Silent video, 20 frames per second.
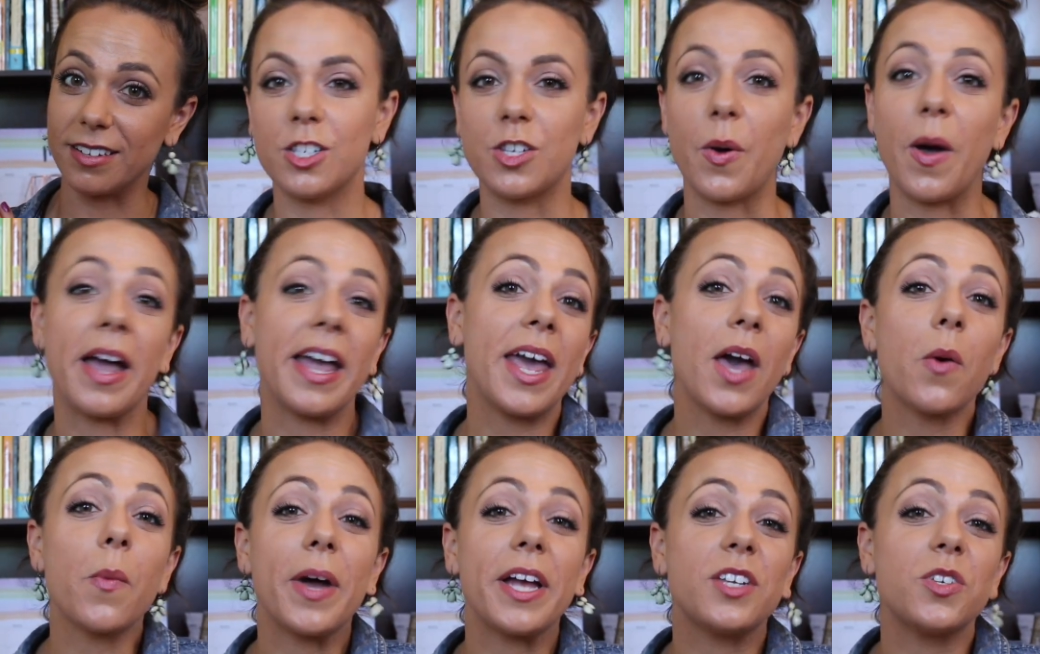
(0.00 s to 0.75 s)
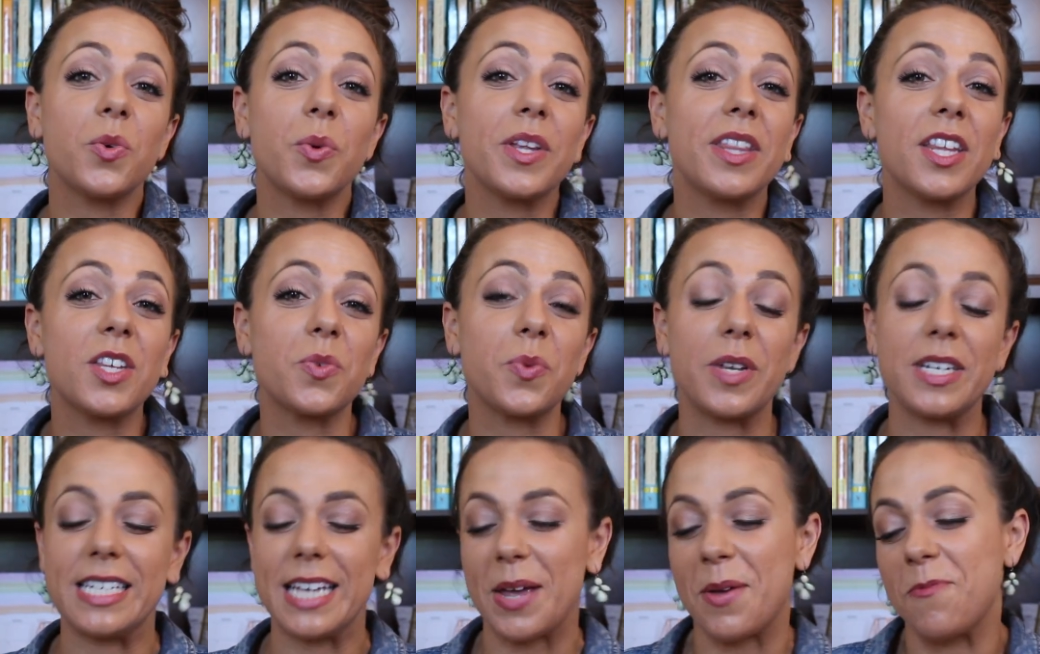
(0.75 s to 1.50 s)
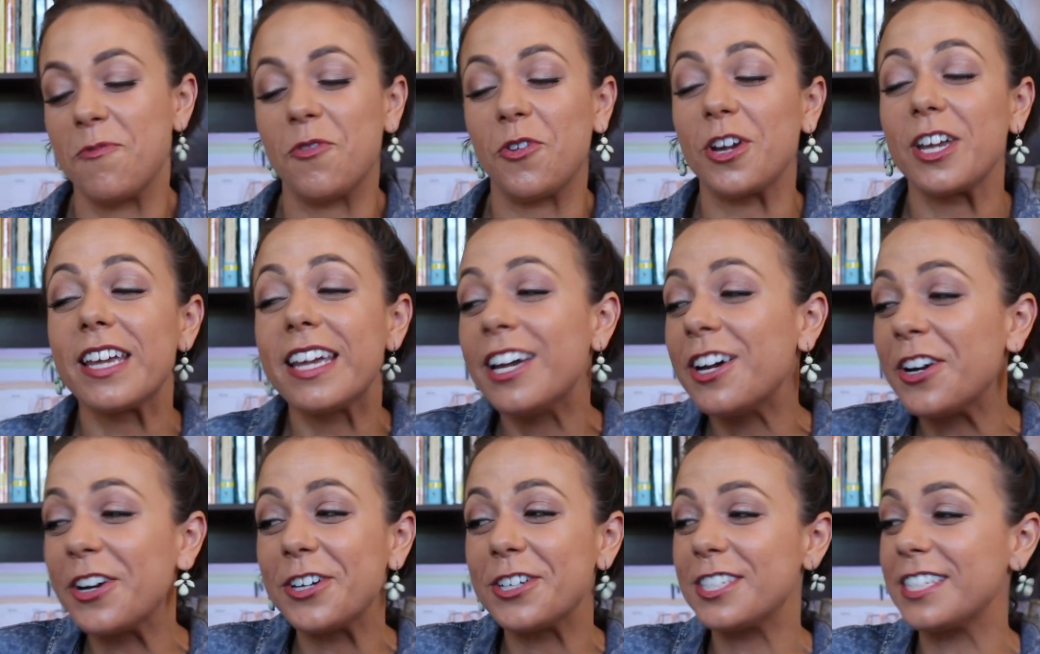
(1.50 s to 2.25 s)
So I can't wait to read this one to him for
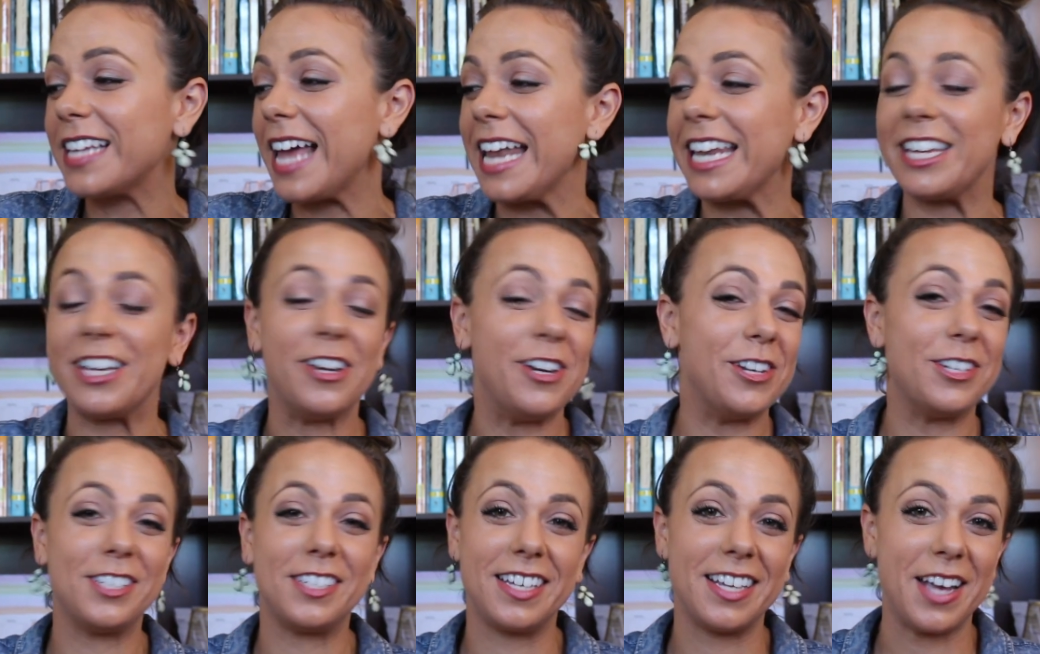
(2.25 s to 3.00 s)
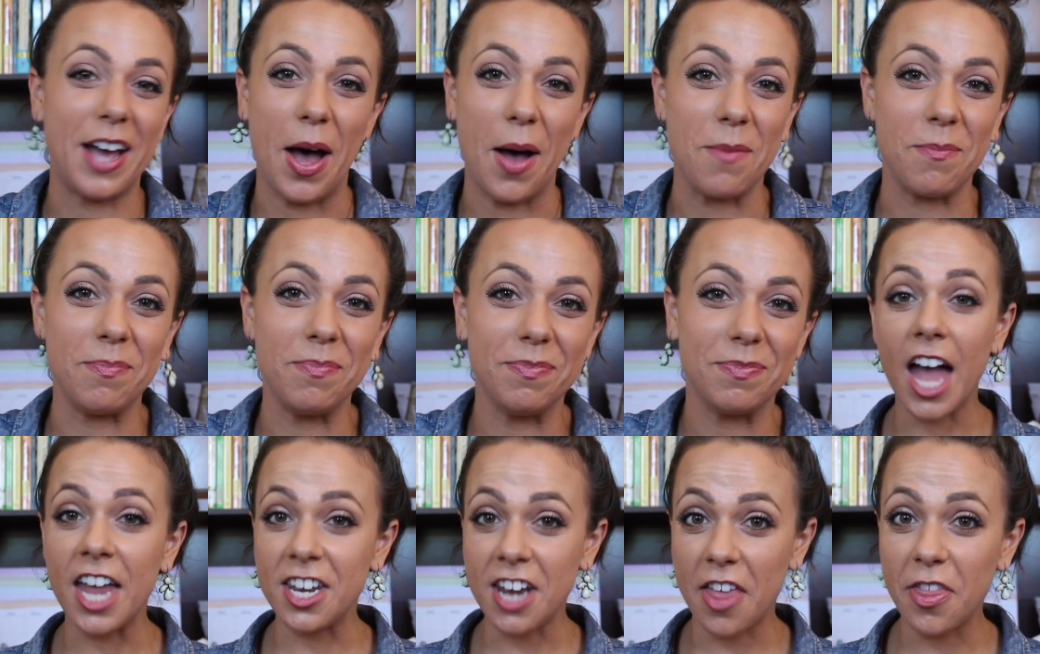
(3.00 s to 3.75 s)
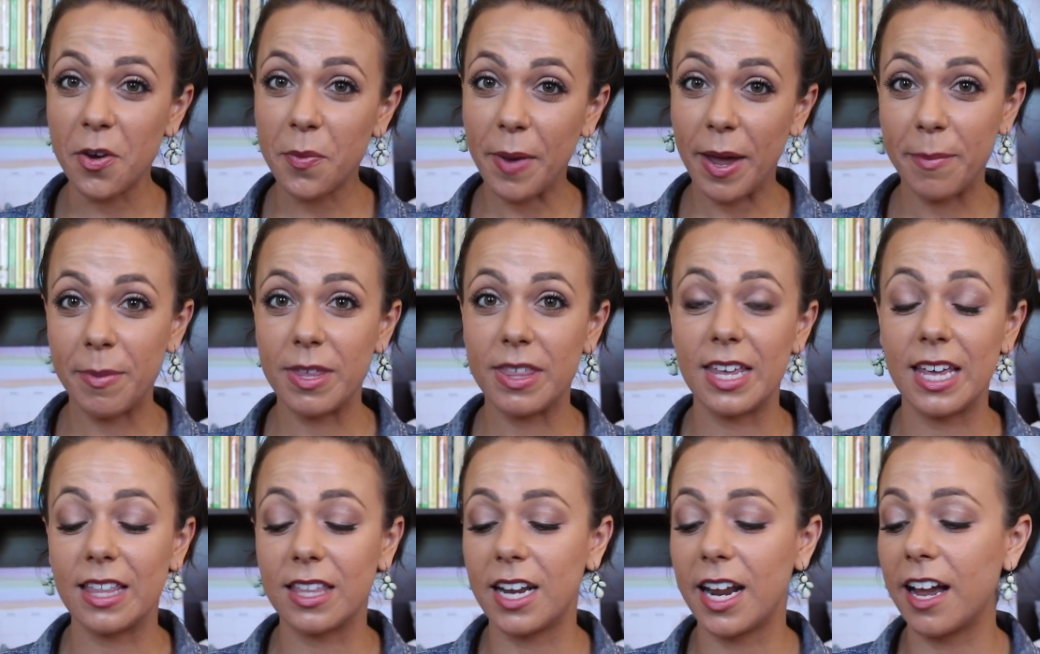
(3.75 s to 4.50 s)
years and years to come. Another baby
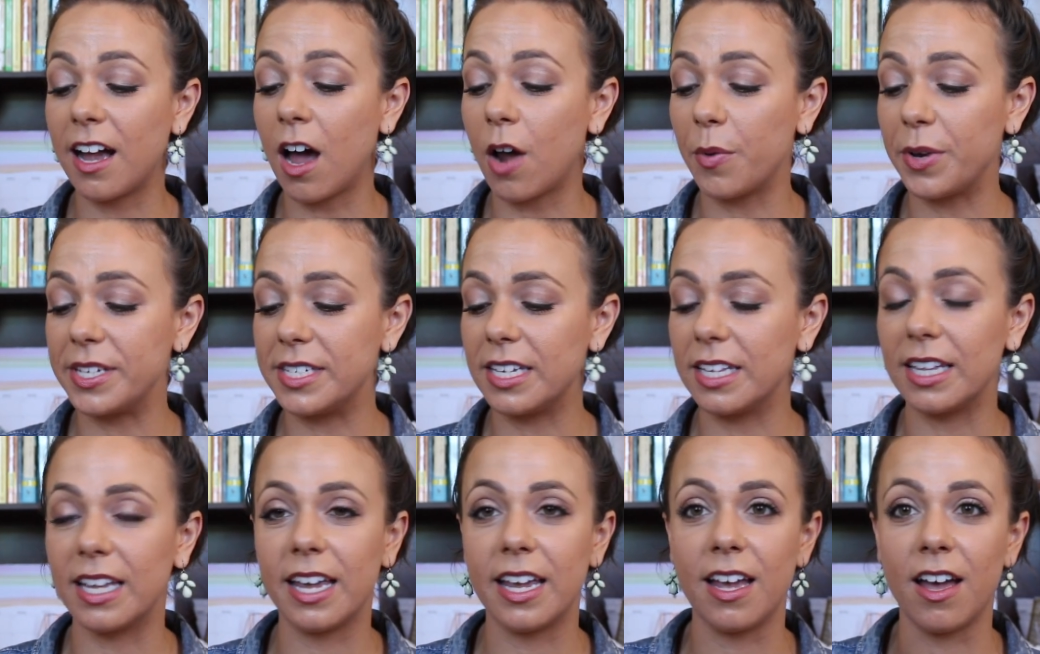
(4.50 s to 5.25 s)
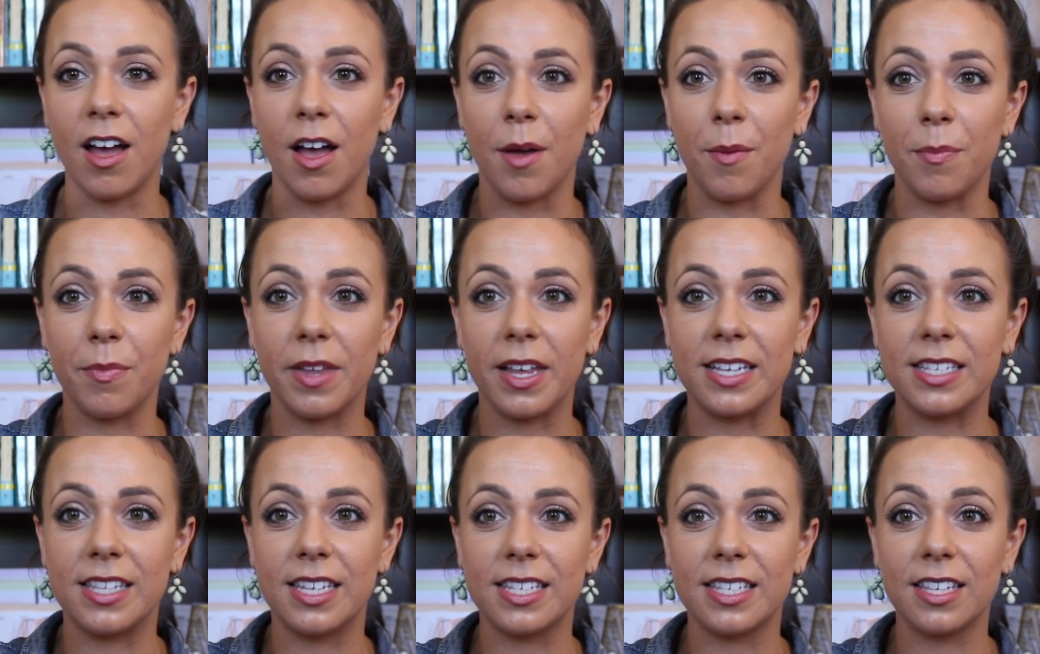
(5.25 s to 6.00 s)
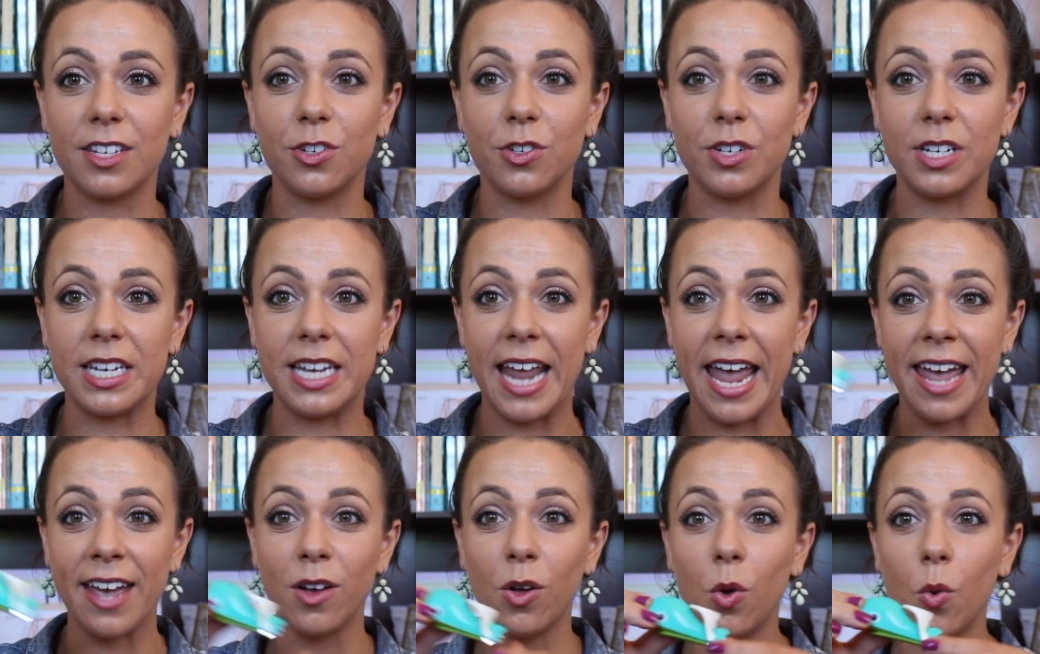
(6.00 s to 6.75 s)
thing that I got recently um, is this little
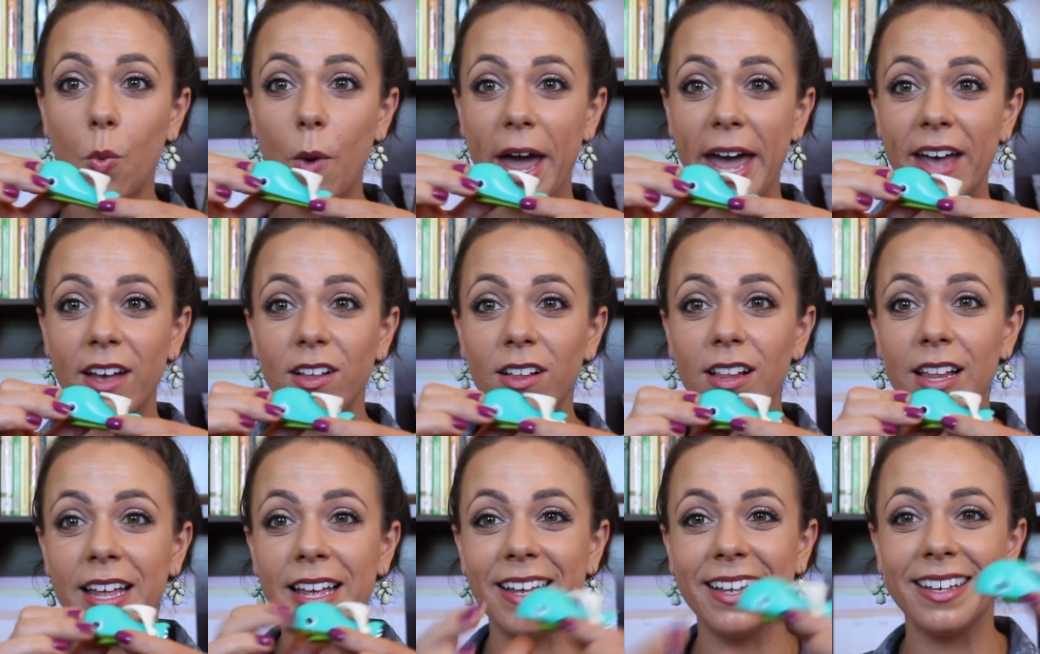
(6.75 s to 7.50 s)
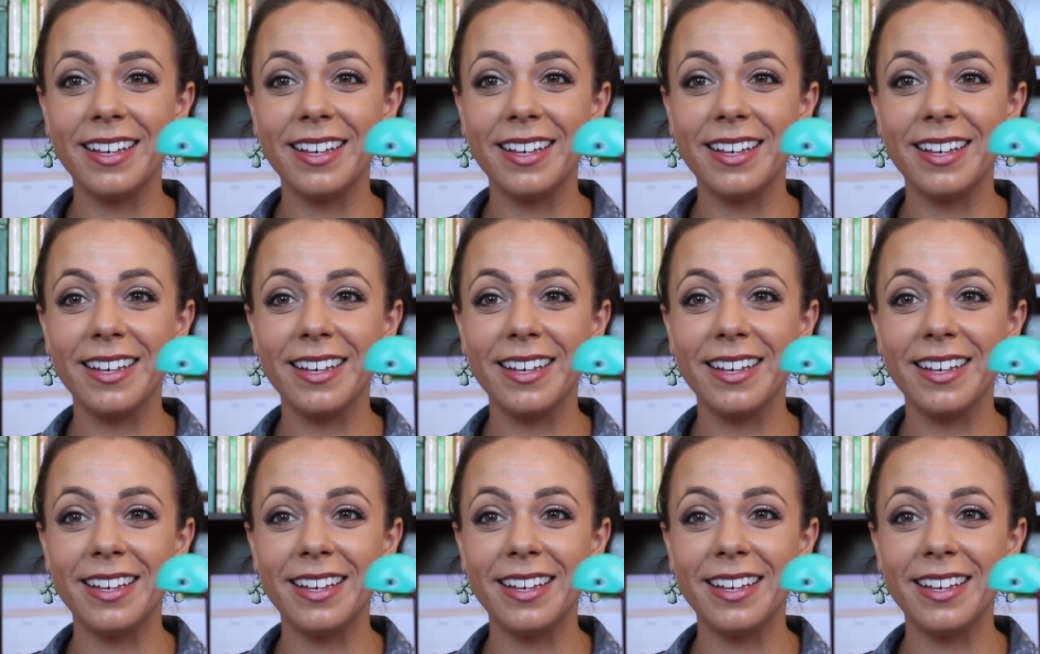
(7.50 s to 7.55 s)
nail whale.